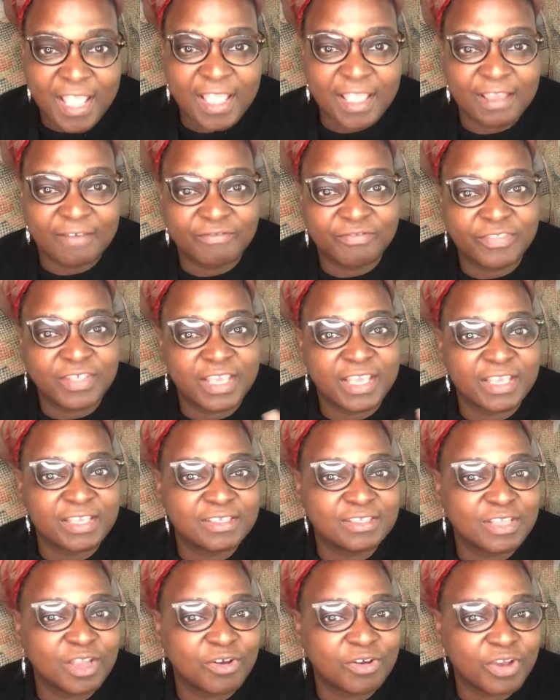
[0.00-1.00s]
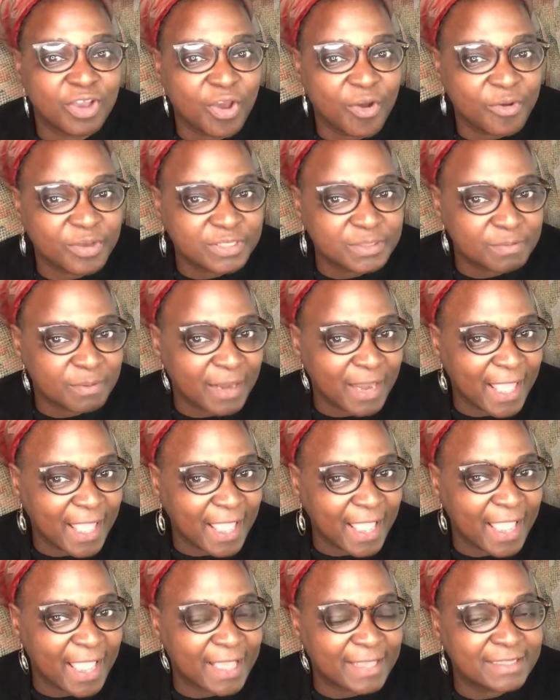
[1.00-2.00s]
If things don't go as
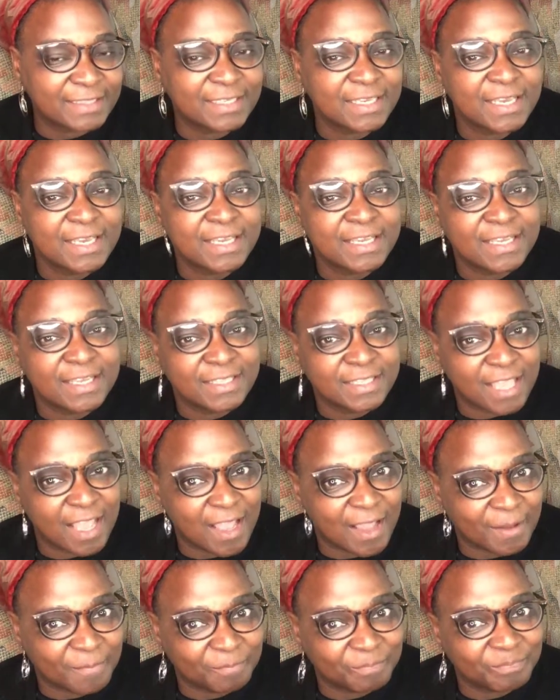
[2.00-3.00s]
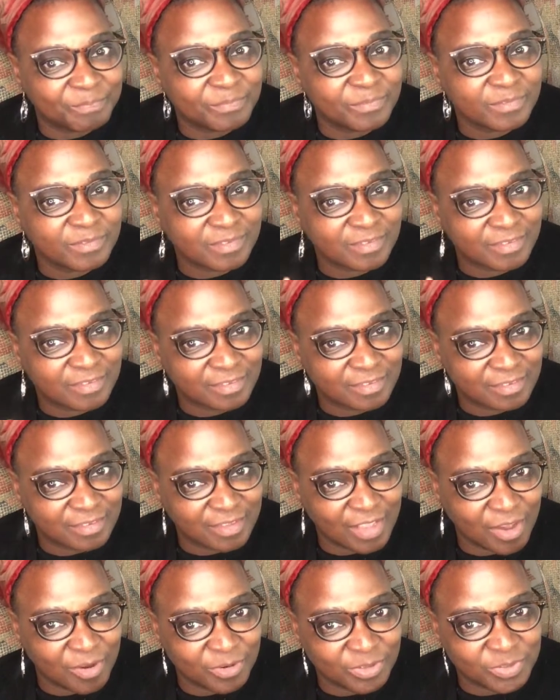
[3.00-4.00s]
planned,
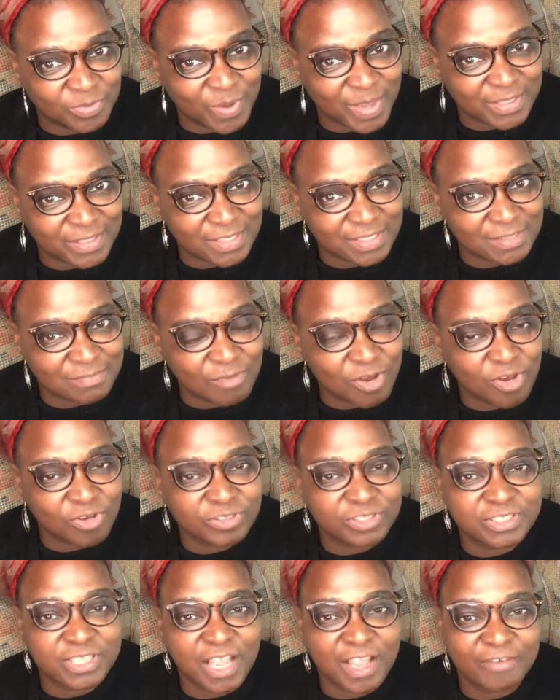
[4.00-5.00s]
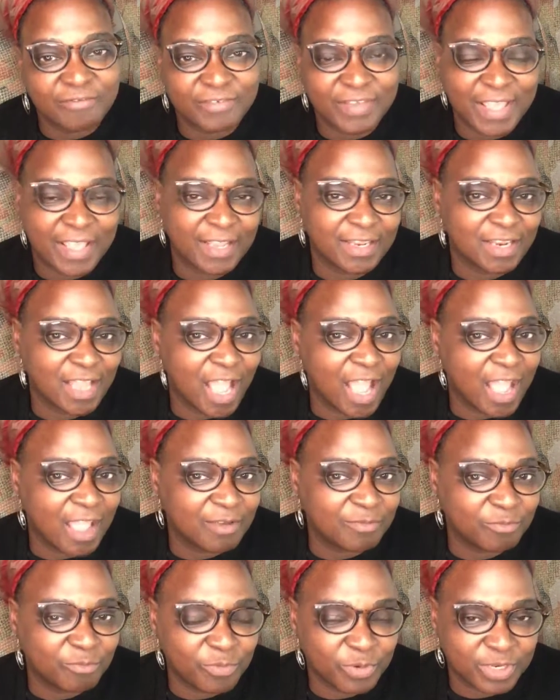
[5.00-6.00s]
don't sweat the small stuff. And I
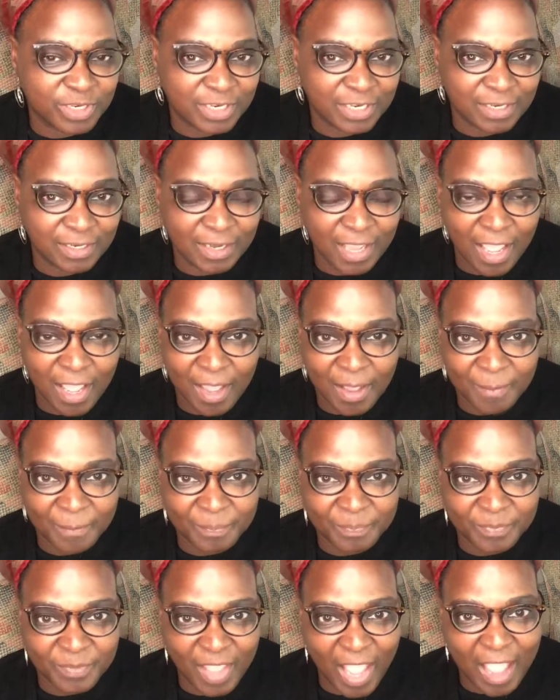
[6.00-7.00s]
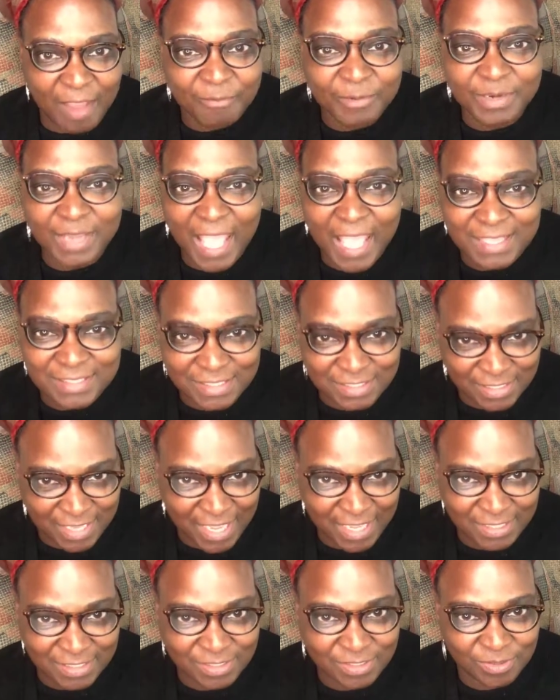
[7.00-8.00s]
would
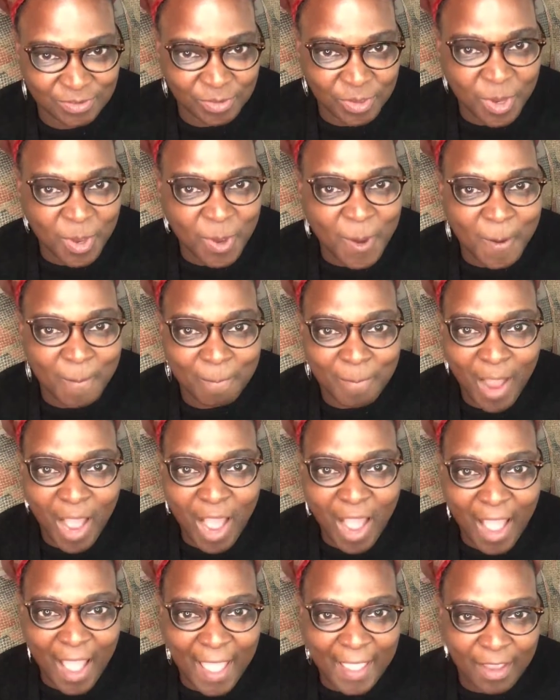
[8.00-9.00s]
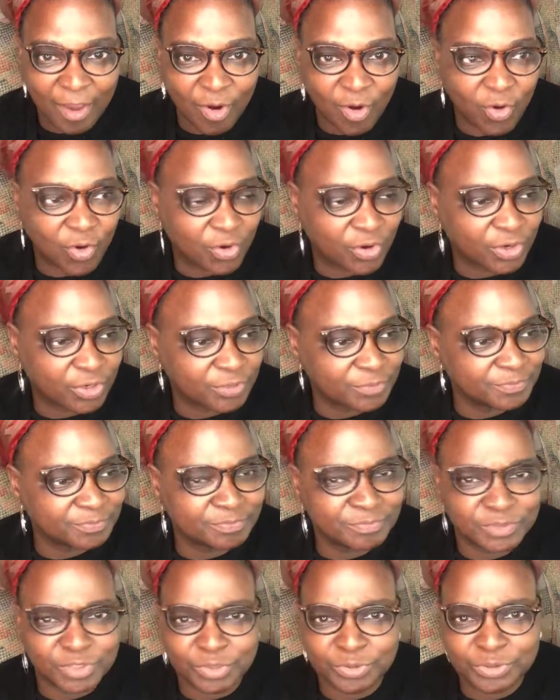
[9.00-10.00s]
hesitate to buy or
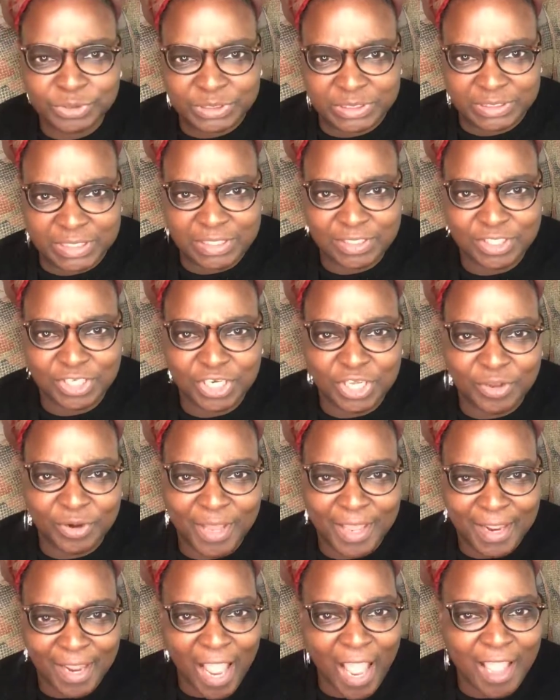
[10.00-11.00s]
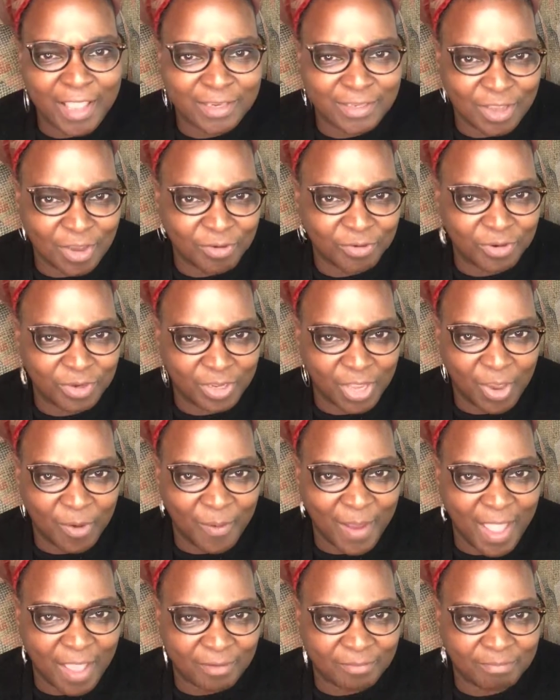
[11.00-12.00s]
do, like I don't go
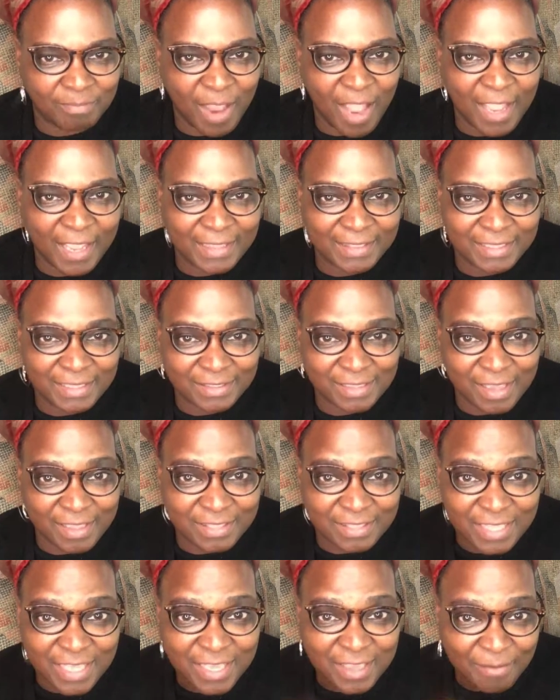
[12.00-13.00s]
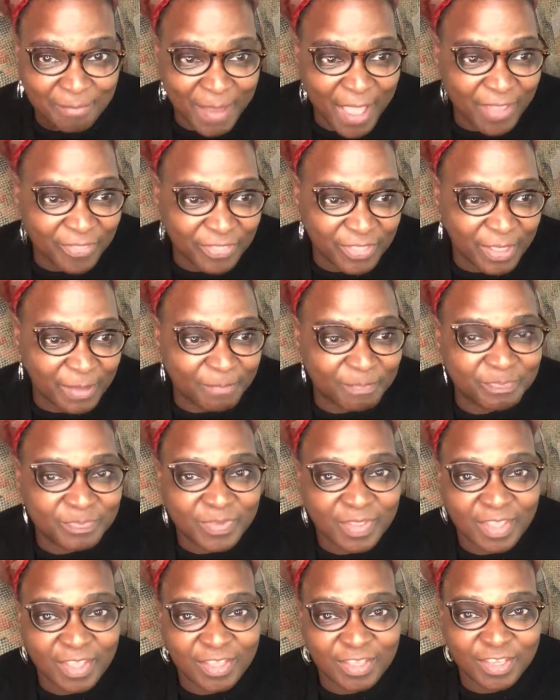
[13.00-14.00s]
out buying things. I think about them.
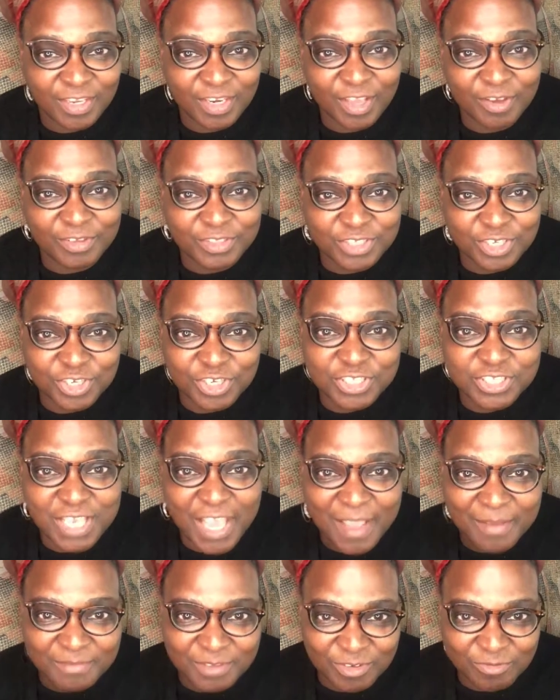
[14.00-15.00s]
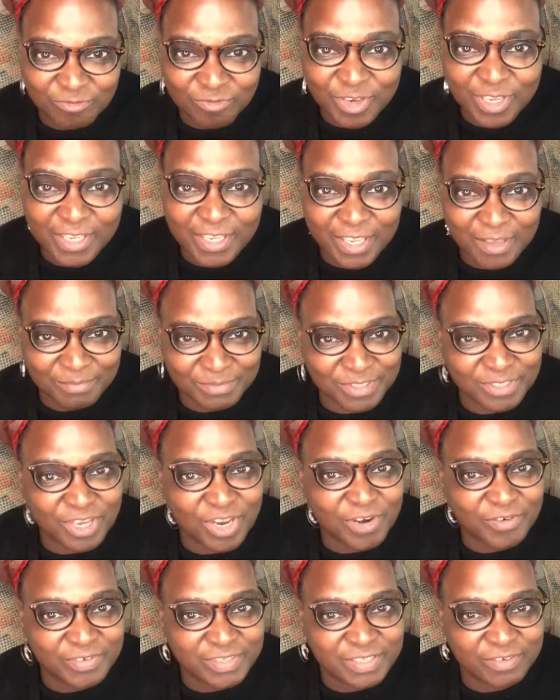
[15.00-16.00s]
It's a good time to really
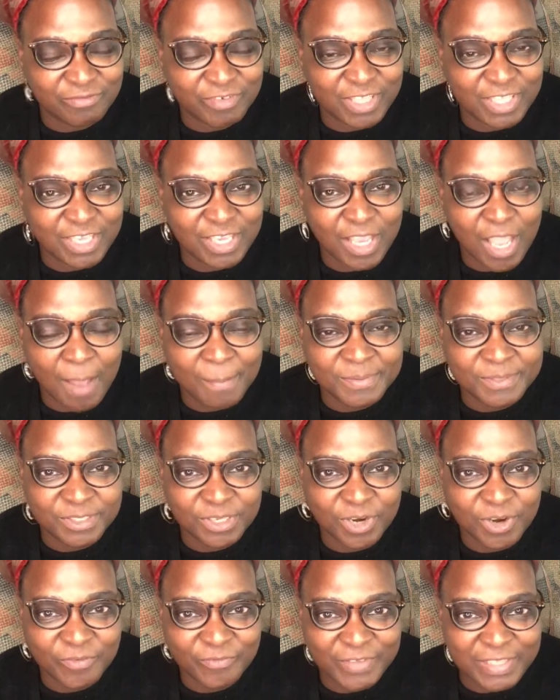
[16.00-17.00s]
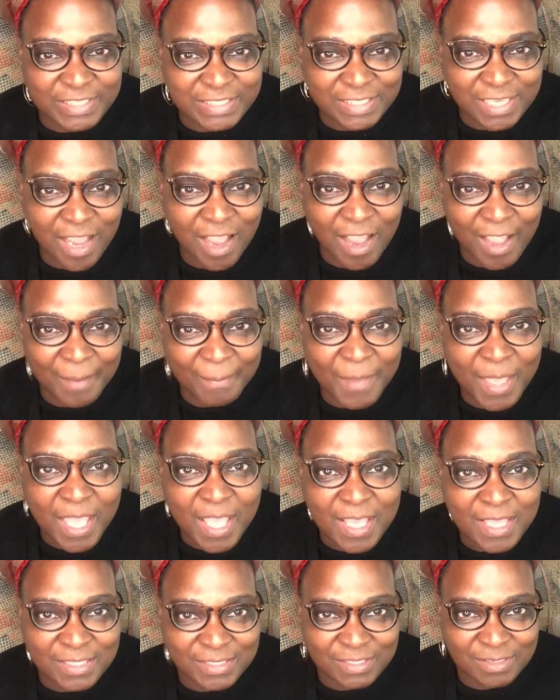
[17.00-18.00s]
observe. It's a really observant time
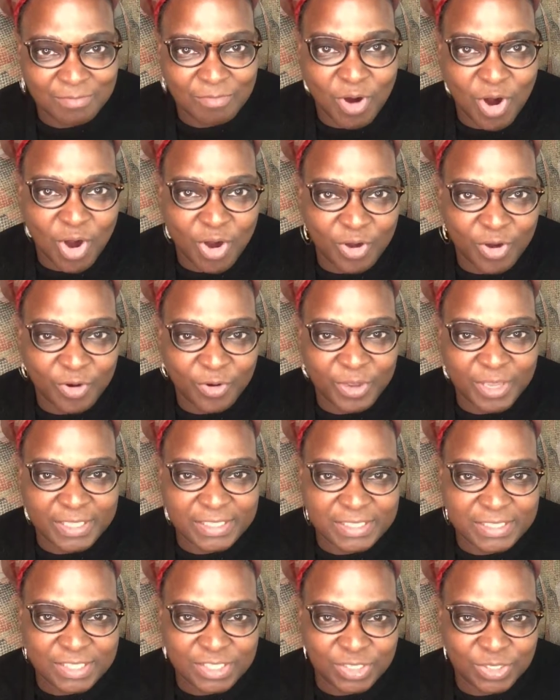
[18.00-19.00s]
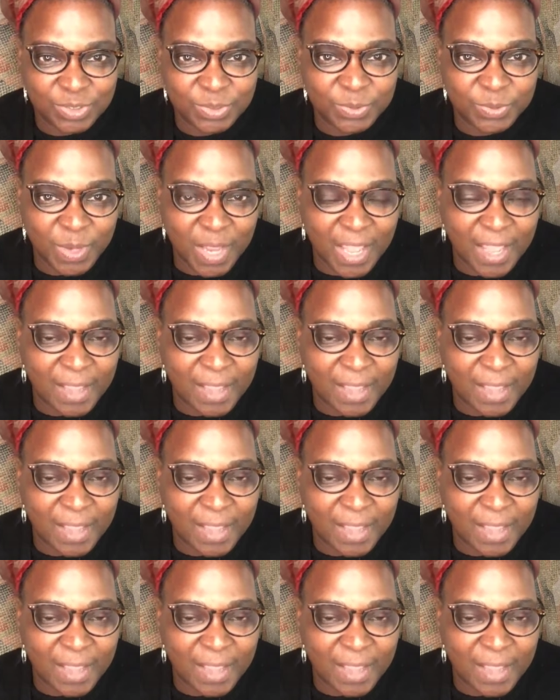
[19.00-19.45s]
tomorrow, and to